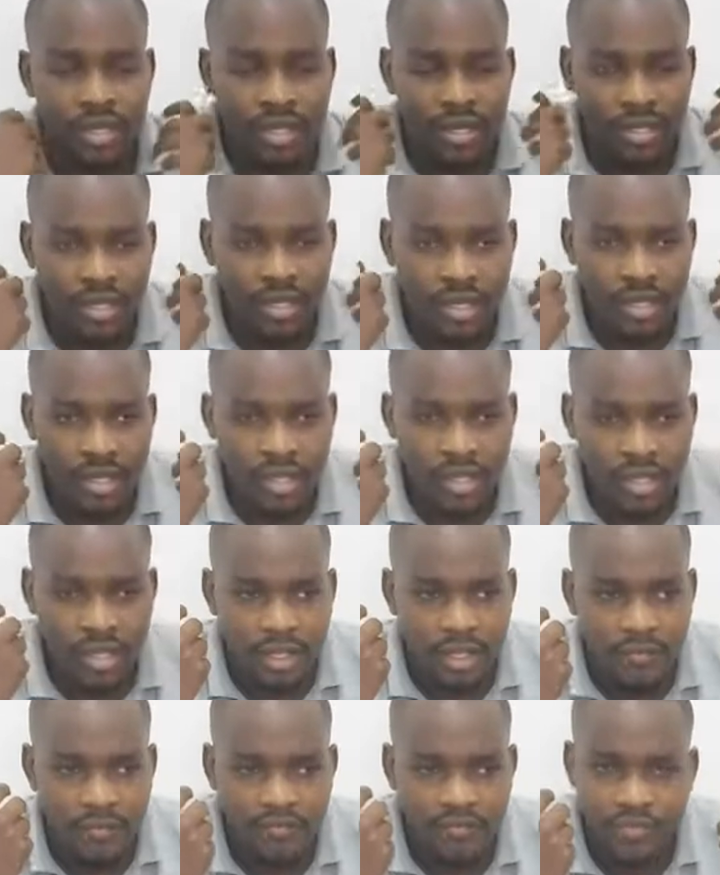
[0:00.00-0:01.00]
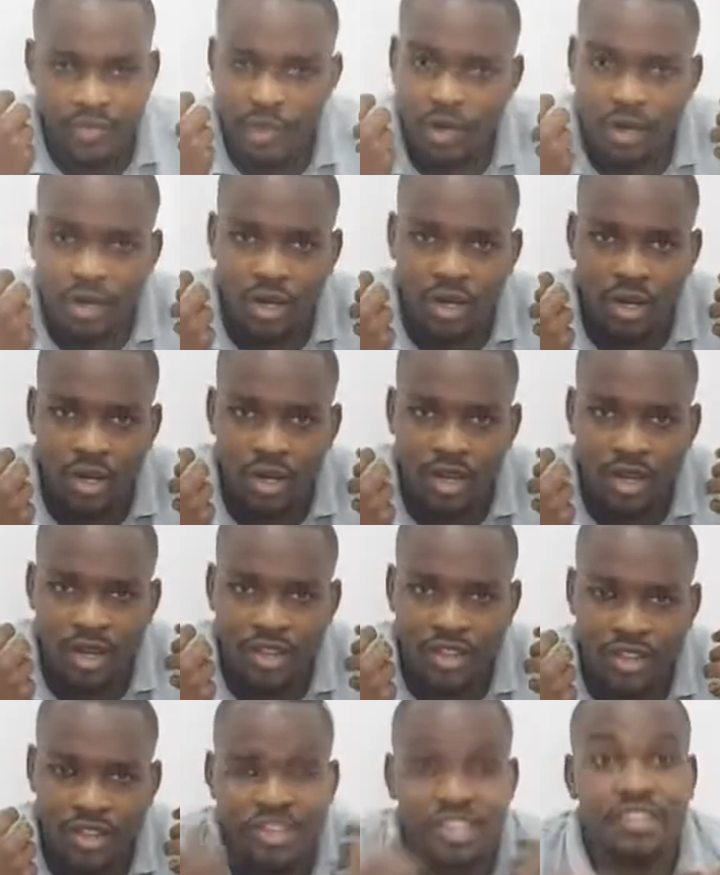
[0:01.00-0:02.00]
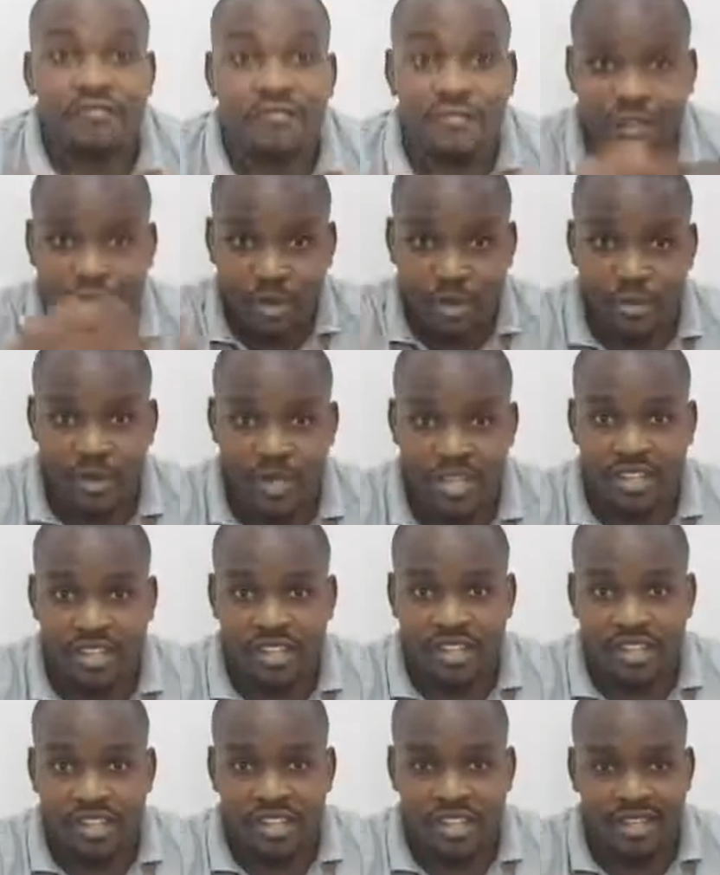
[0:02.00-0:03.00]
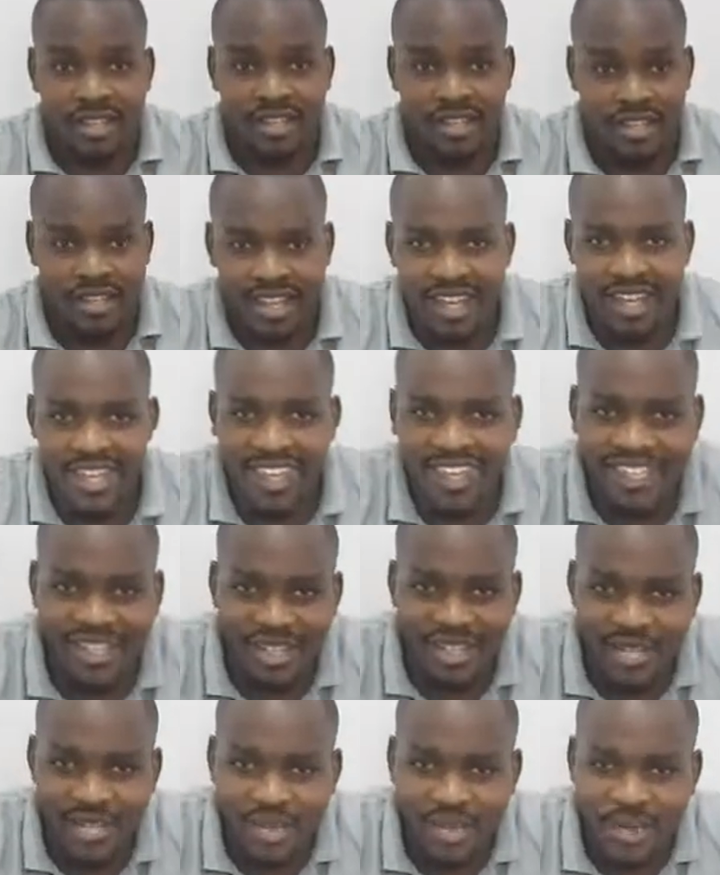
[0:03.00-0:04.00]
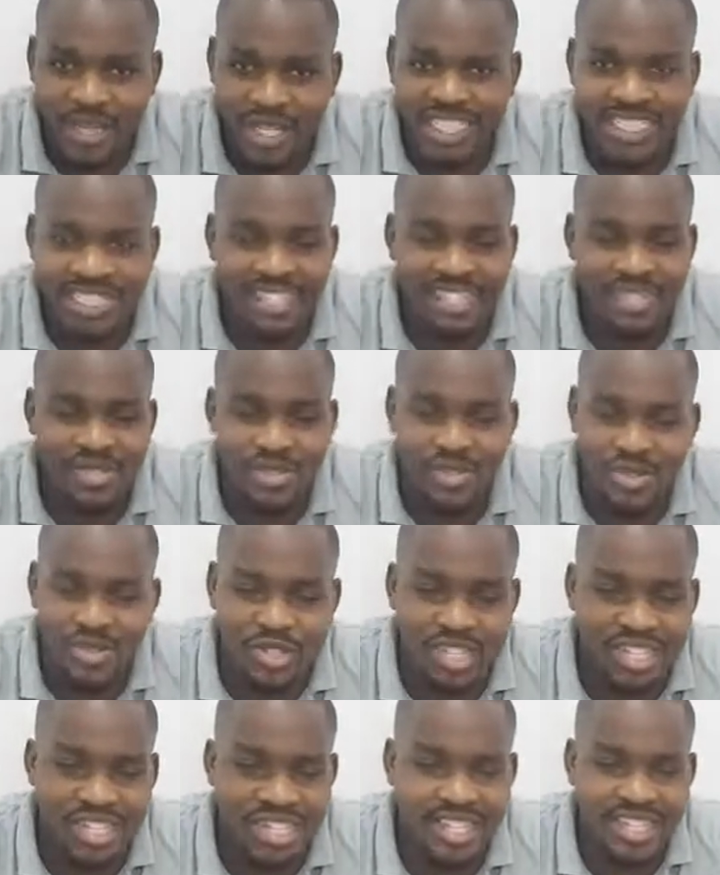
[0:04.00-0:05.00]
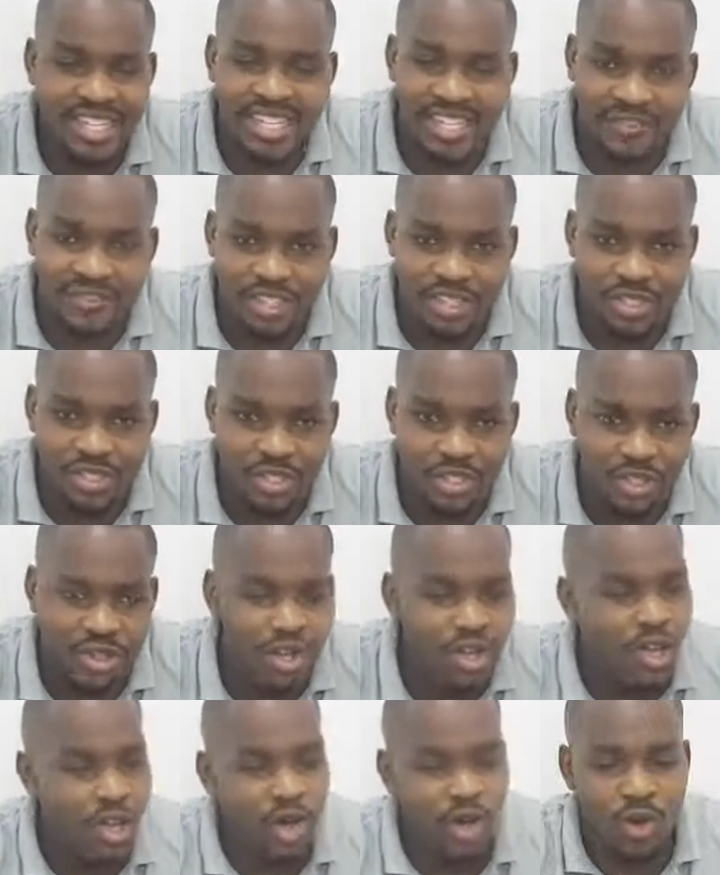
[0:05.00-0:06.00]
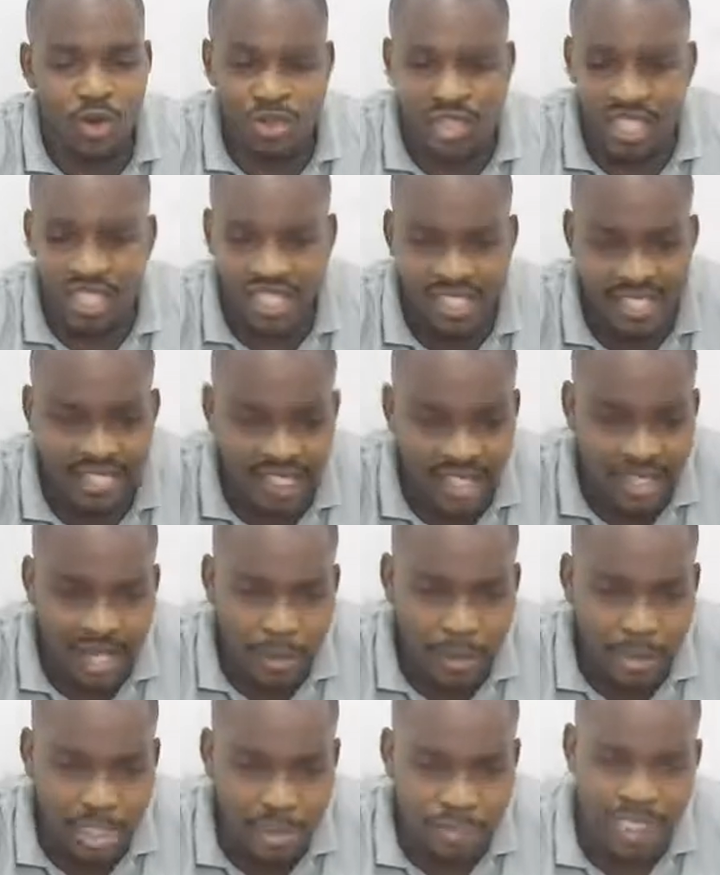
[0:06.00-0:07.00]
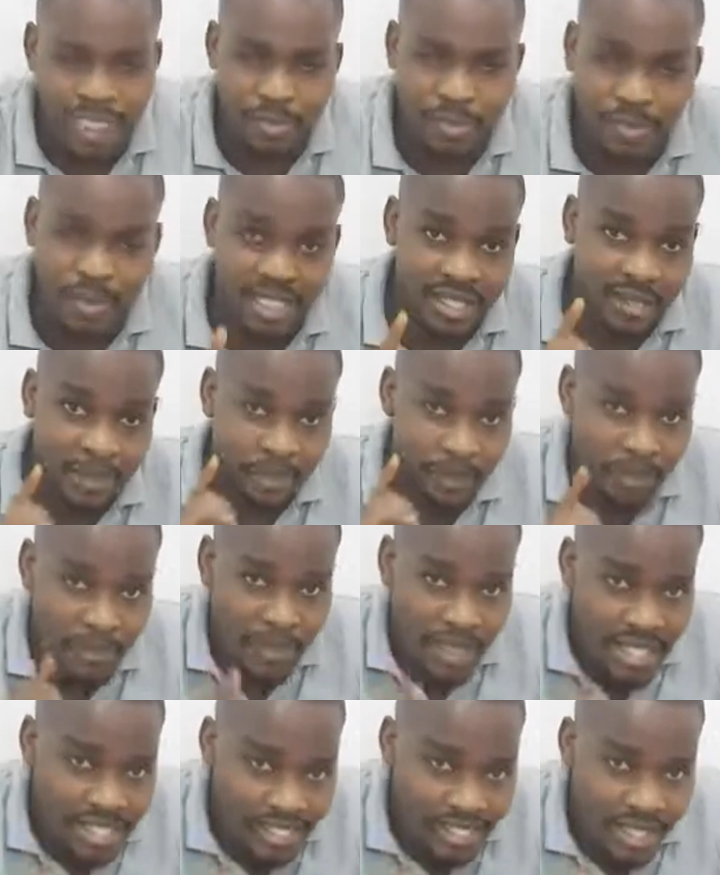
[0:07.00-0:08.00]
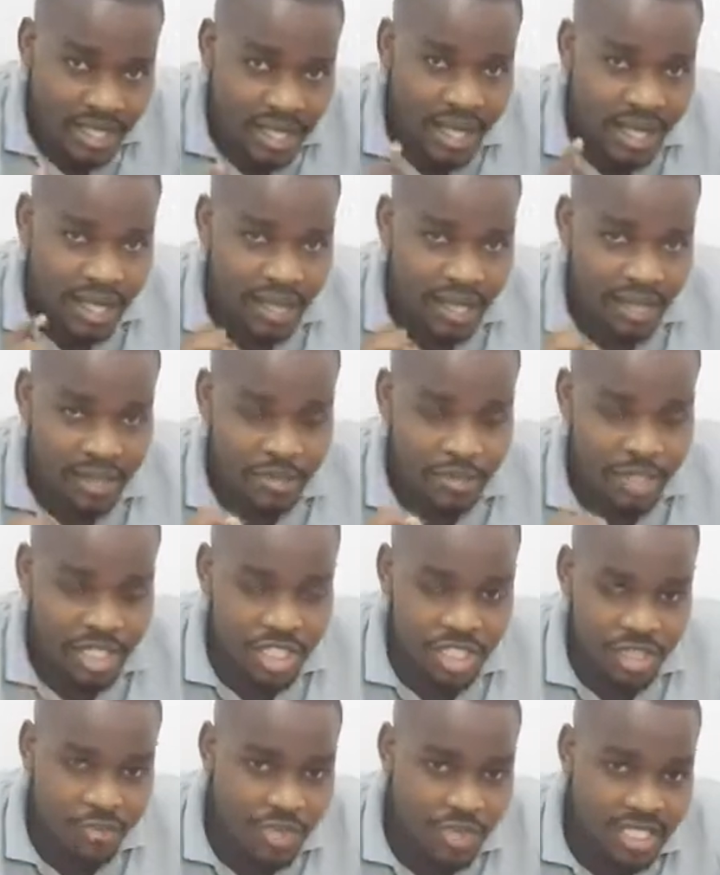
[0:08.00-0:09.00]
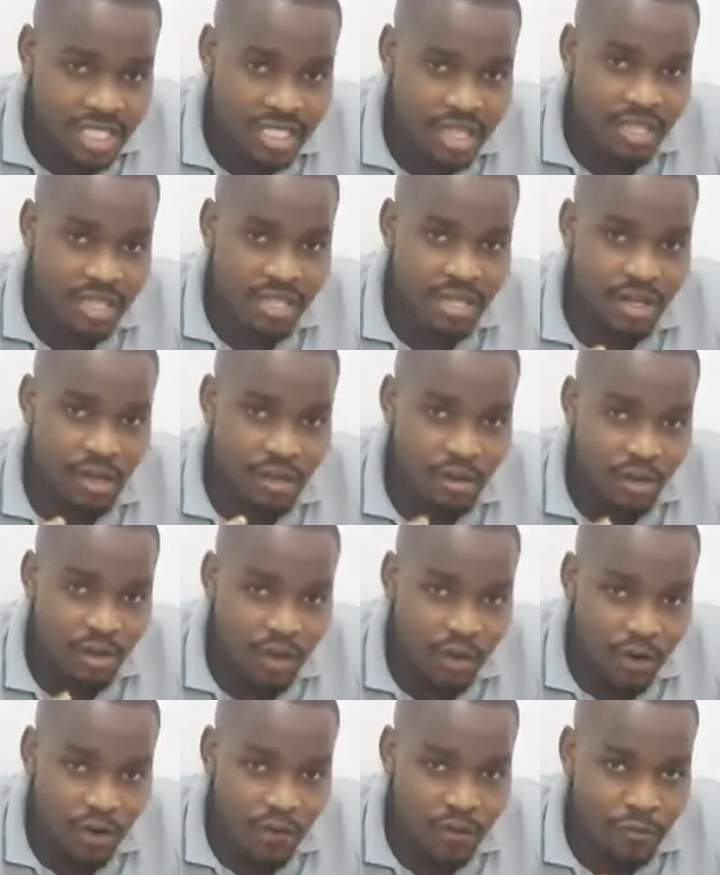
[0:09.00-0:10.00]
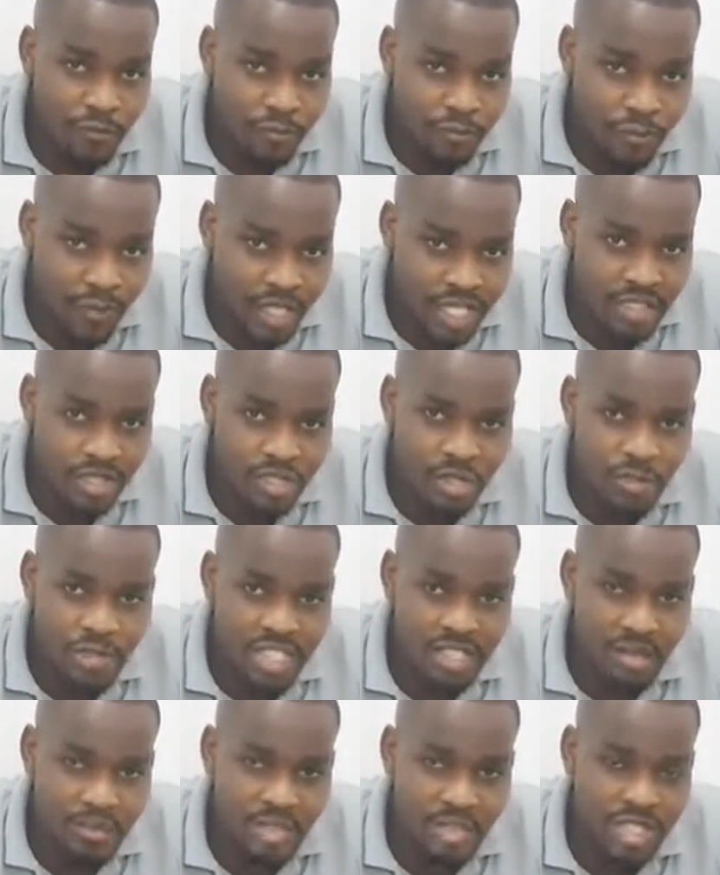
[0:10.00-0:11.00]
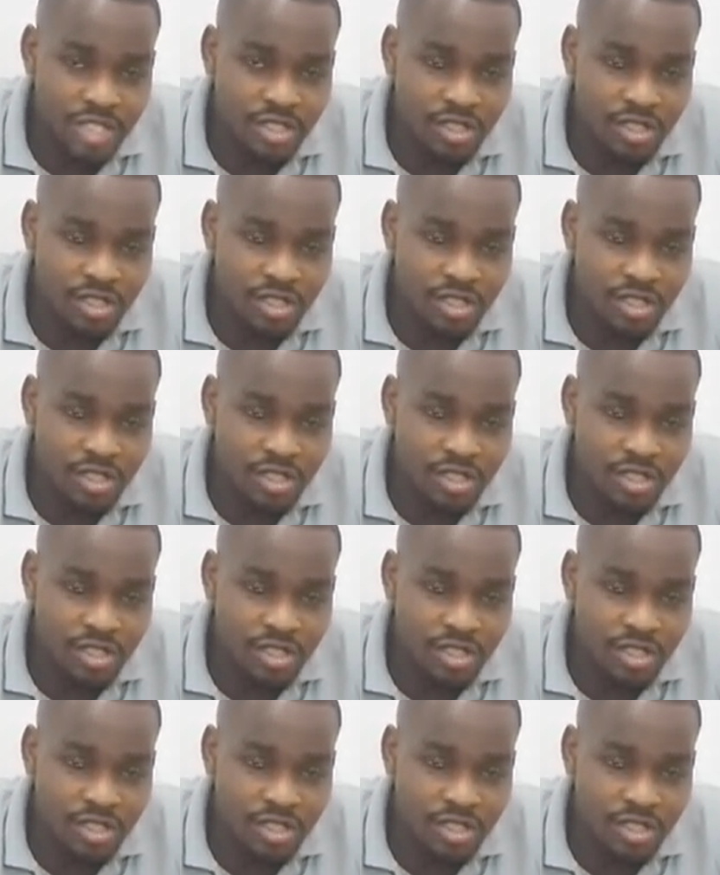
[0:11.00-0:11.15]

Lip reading: the the environment the your waiters waitresses are giving to you. All that is the accompaniment, but the basic the major basis of customers coming